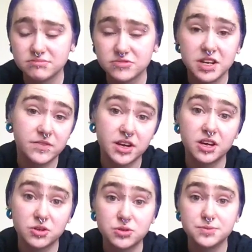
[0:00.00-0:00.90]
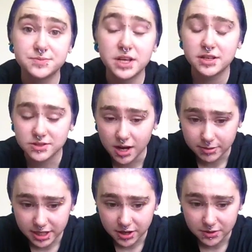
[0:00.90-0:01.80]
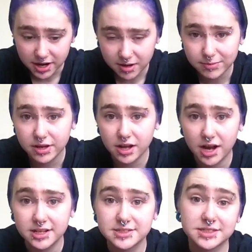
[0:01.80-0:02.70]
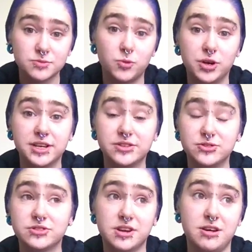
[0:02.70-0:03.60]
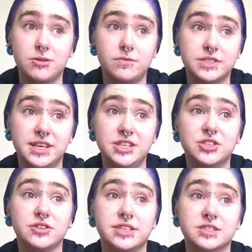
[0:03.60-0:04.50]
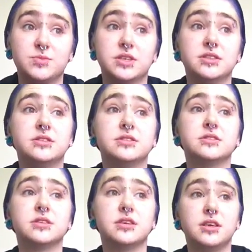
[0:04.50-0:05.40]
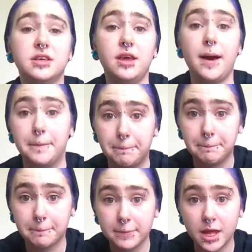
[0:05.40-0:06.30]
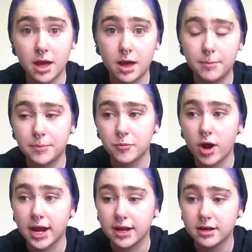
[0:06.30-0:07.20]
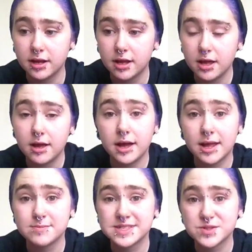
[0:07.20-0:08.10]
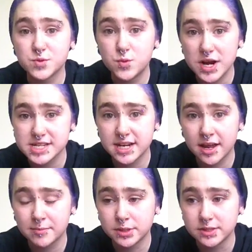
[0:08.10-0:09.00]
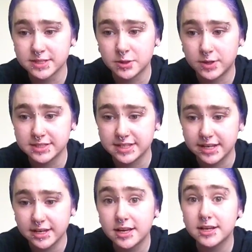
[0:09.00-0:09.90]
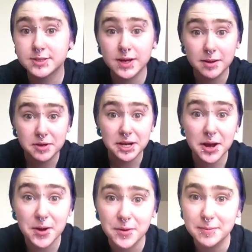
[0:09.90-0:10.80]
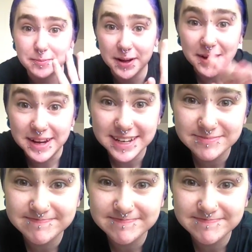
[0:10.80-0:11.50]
really fucking cool. So I'm going to go now, but I just wanted to start a conversation on this because, yeah. Right. I'm sweating like balls in a onesie, so I'm going to go. Bye.